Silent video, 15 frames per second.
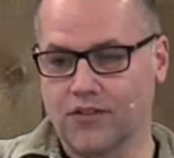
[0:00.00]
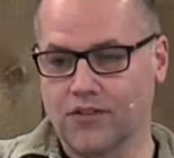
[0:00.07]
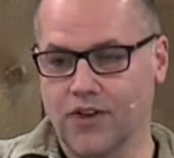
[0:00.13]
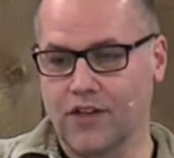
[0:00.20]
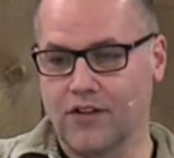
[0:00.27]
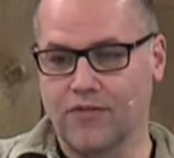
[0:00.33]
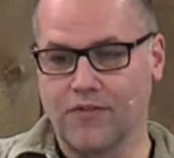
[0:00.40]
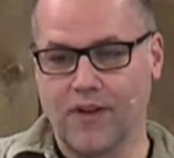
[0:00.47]

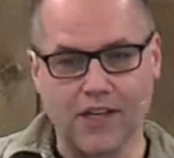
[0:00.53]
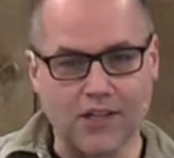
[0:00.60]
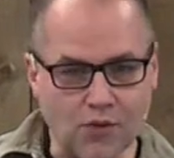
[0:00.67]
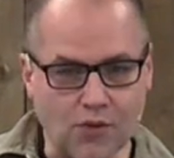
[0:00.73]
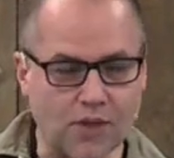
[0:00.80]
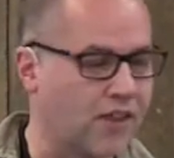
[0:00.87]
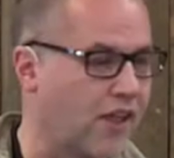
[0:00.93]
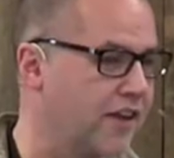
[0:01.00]
trying to find
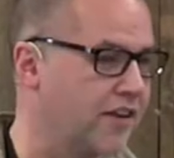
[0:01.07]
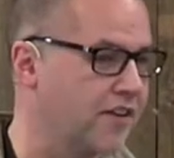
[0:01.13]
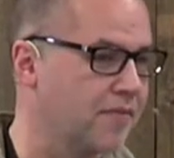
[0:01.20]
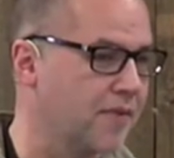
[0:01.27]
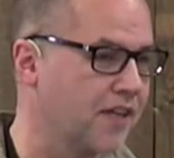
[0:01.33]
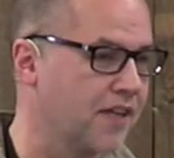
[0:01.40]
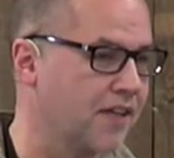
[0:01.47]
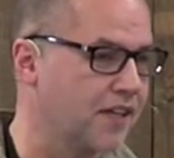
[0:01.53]
new
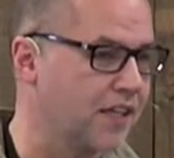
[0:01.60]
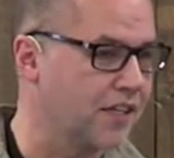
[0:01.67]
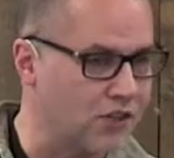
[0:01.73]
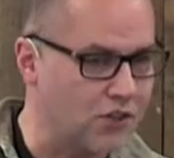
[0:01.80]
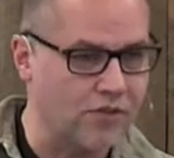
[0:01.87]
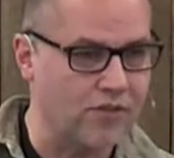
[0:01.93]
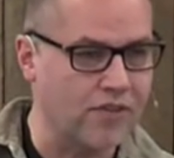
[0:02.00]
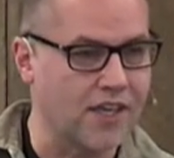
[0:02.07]
enlightenment and
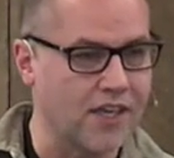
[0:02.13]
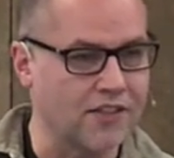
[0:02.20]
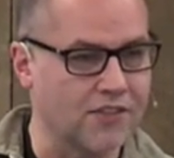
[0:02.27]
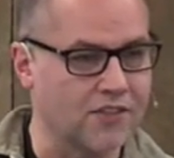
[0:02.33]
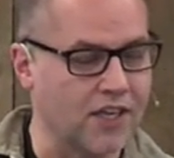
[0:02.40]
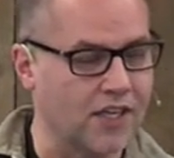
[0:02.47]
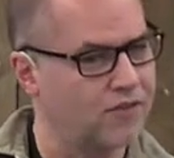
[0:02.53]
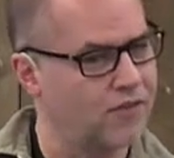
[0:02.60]
new things. You
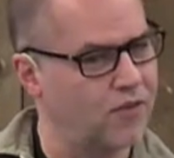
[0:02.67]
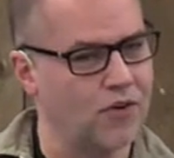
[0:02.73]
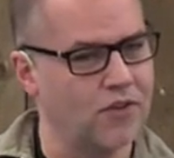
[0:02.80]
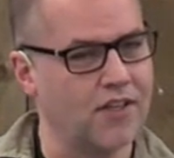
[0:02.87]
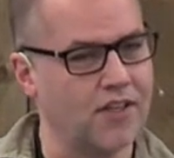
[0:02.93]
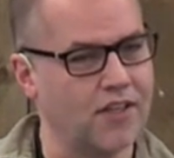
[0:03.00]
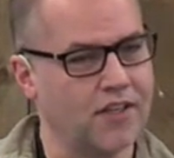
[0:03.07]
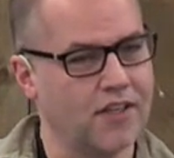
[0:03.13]
guys have heard
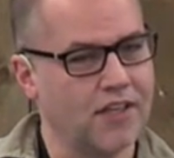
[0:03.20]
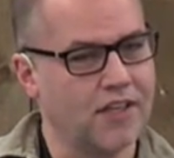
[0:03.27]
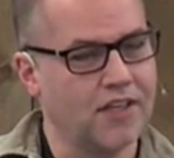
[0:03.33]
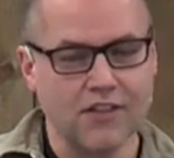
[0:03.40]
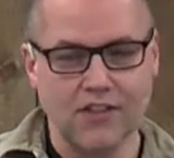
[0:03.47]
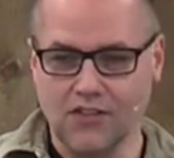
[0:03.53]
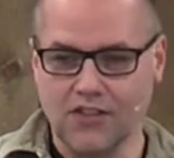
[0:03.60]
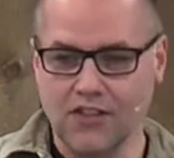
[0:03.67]
the
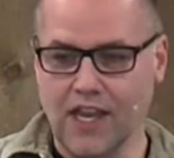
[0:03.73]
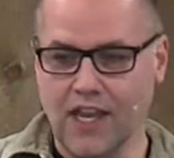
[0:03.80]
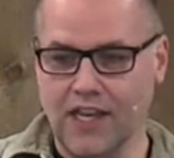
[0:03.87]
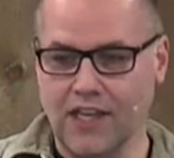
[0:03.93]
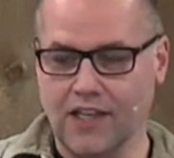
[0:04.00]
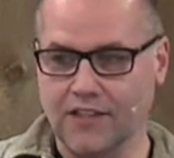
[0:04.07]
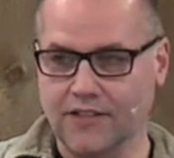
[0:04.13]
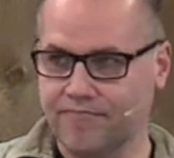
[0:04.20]

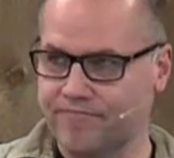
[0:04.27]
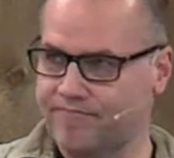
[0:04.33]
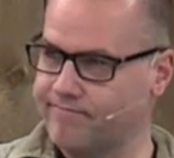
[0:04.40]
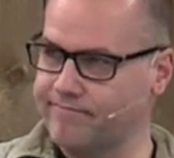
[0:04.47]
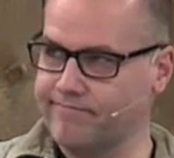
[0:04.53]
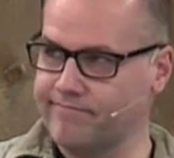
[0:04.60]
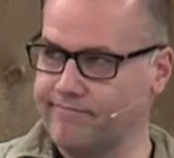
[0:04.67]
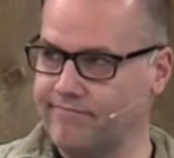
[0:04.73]
saying,
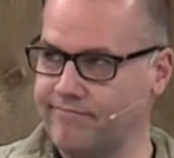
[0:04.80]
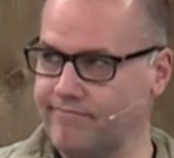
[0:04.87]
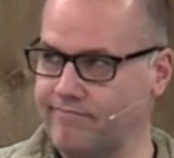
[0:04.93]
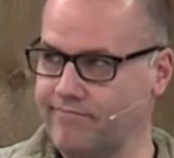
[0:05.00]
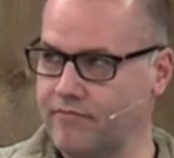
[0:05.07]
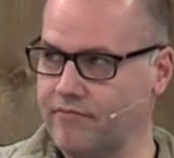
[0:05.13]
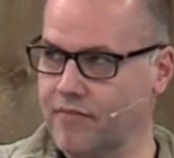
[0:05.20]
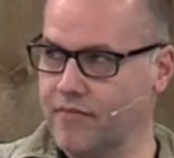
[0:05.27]

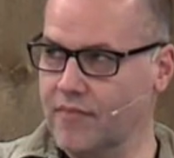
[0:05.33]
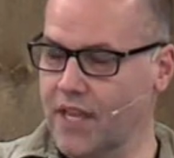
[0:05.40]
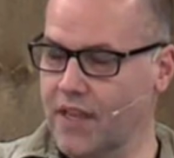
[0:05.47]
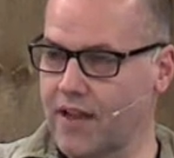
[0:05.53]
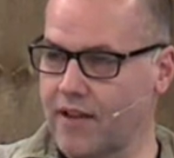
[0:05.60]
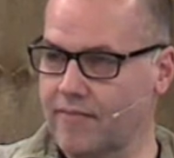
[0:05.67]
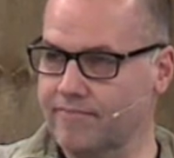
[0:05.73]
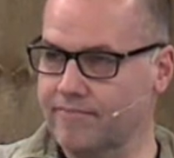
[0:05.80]

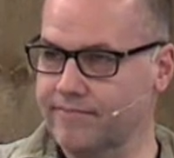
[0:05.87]
nothing